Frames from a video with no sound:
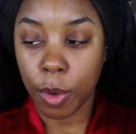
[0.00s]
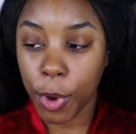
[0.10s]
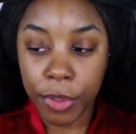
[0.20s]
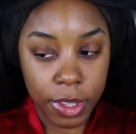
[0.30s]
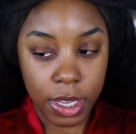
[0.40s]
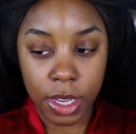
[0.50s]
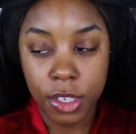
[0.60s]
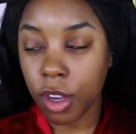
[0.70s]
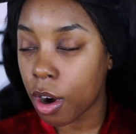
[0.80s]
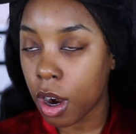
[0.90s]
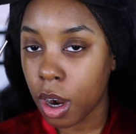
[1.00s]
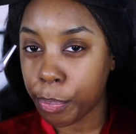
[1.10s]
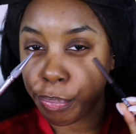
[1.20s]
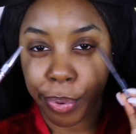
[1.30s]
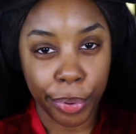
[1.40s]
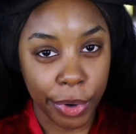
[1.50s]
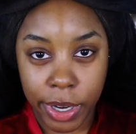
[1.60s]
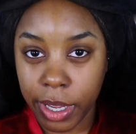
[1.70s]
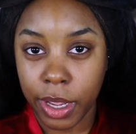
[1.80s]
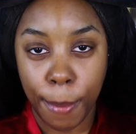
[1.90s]
So both of these are
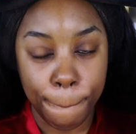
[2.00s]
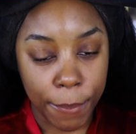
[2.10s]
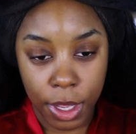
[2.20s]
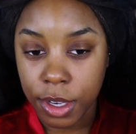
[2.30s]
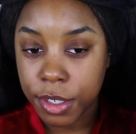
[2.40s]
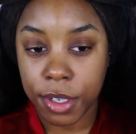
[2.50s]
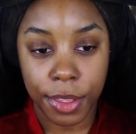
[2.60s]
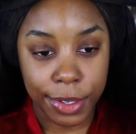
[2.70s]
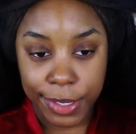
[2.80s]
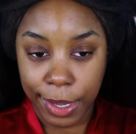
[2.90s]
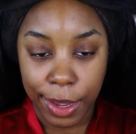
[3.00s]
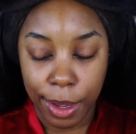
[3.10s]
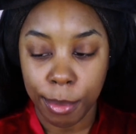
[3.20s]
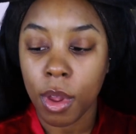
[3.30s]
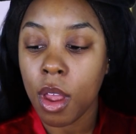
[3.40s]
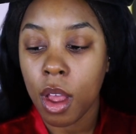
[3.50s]
pretty much the same.